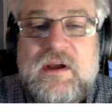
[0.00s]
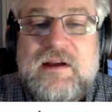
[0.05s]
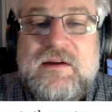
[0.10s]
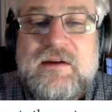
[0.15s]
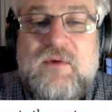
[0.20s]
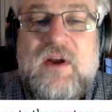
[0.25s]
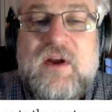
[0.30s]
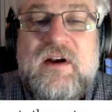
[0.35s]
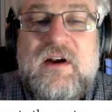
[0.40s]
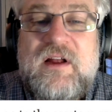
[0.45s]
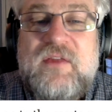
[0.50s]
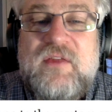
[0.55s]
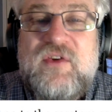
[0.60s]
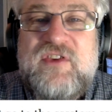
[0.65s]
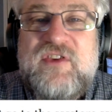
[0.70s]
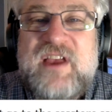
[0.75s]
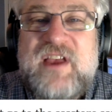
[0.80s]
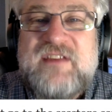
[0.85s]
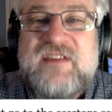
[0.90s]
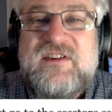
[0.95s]
I wanted all
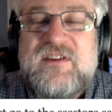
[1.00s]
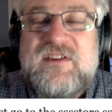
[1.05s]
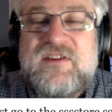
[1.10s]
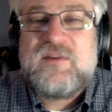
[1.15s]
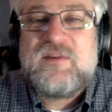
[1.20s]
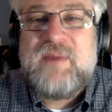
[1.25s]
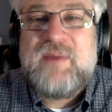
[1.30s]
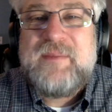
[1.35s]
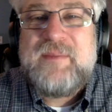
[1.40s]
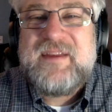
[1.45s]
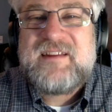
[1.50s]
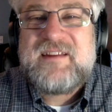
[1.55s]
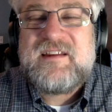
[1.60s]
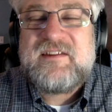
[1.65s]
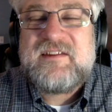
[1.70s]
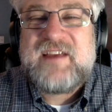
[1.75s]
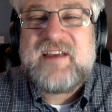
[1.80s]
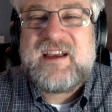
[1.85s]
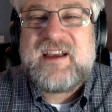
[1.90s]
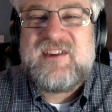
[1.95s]
those S's, so maybe it
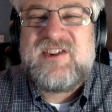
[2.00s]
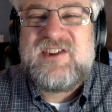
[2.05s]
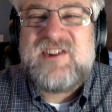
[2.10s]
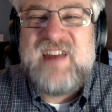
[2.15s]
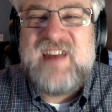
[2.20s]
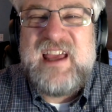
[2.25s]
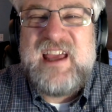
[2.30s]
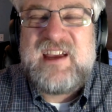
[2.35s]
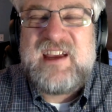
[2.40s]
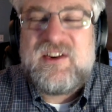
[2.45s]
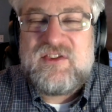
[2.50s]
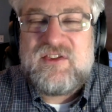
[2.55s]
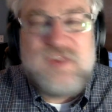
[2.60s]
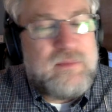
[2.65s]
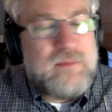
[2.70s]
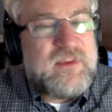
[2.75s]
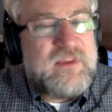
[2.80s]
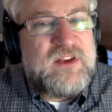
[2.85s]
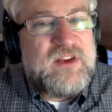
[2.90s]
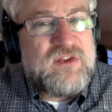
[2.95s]
sounds like a snake or
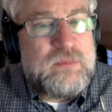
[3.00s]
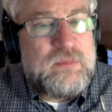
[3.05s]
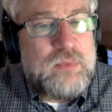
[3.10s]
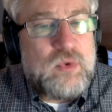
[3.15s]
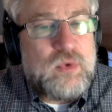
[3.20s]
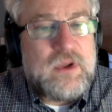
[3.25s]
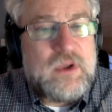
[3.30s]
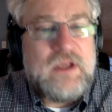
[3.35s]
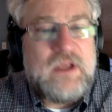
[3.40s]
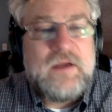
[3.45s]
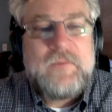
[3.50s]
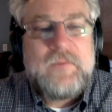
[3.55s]
something spooky.